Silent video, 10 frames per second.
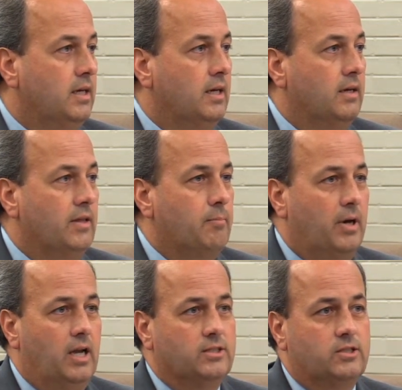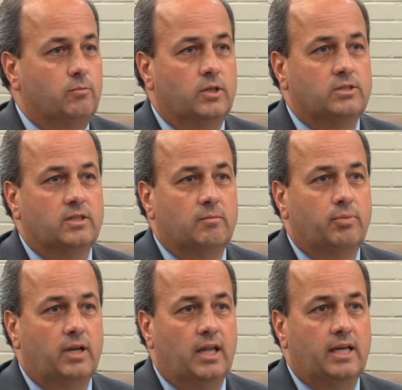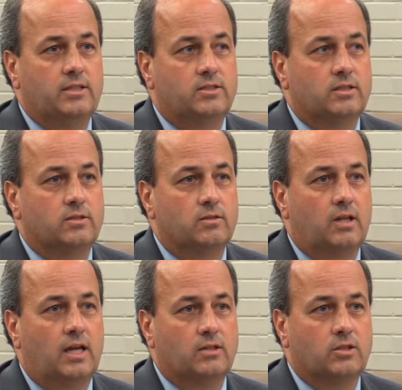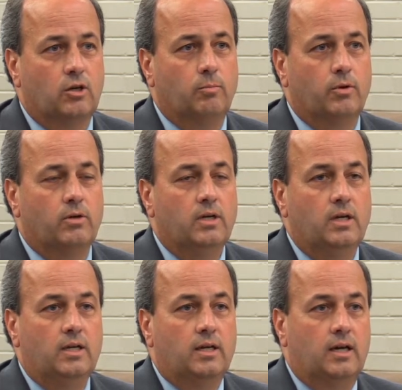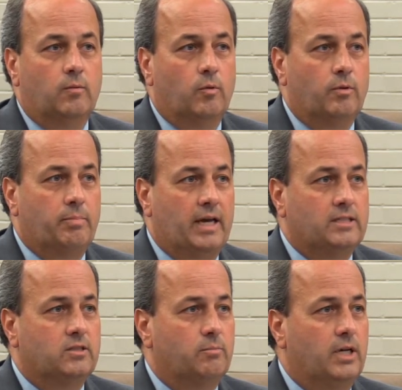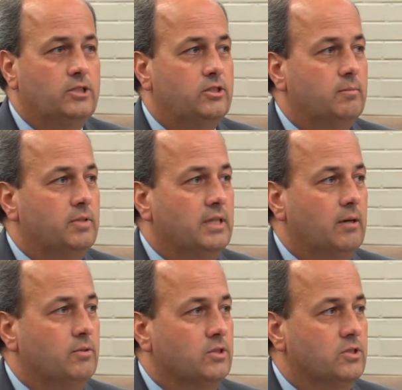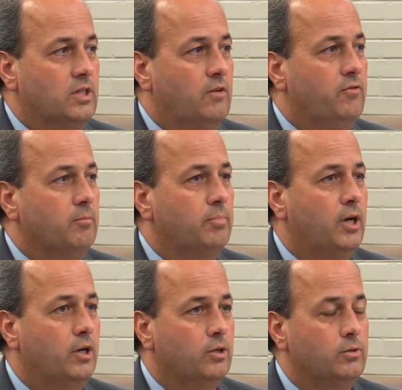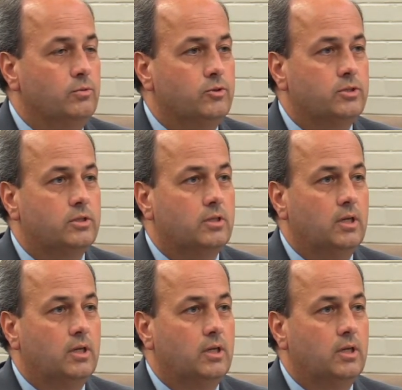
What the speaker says: That policy wasn't in place until October when we passed the budget, but that was a self-imposed